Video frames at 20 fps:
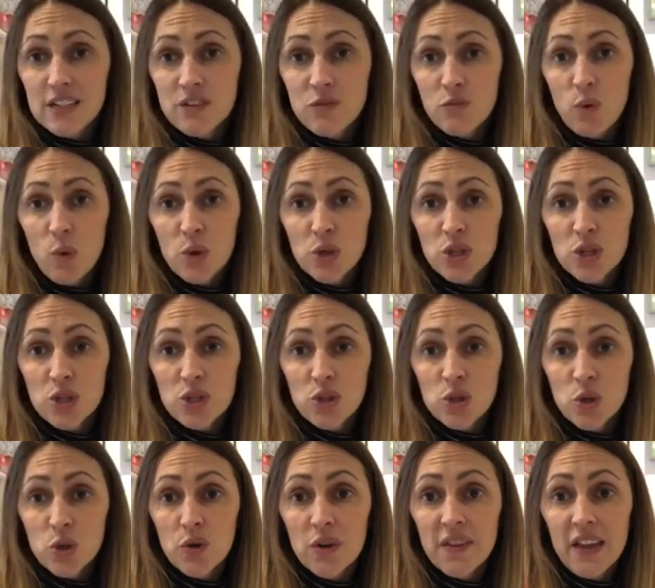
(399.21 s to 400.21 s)
of what to
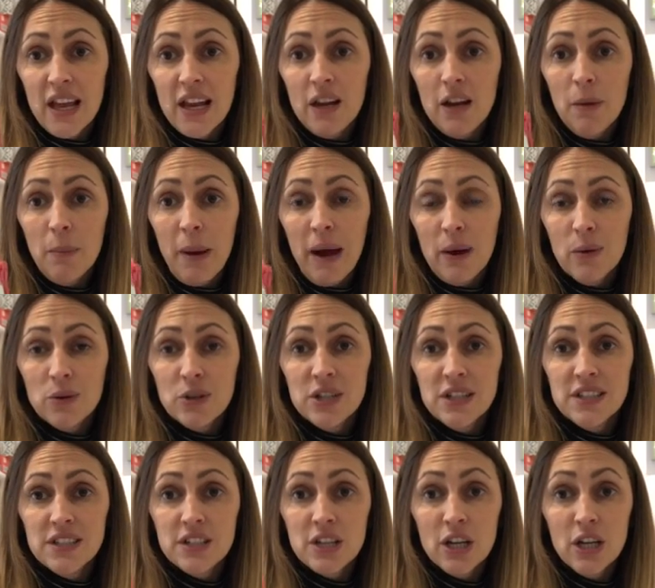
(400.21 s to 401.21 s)
store in their little
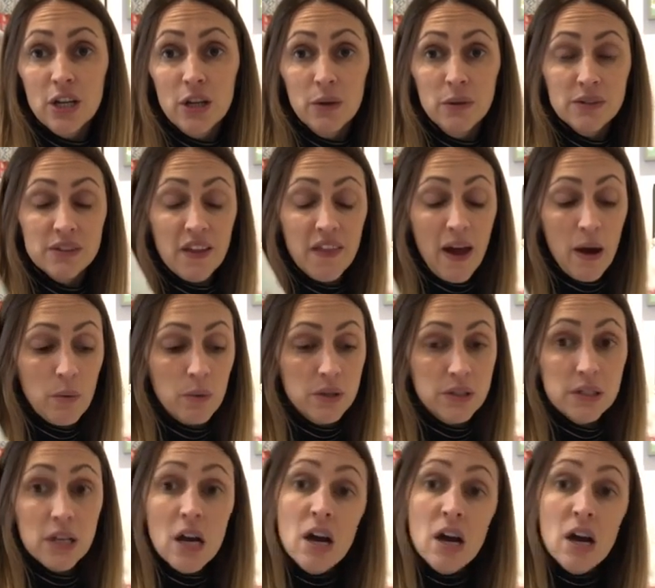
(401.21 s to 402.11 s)
pouches too. So that was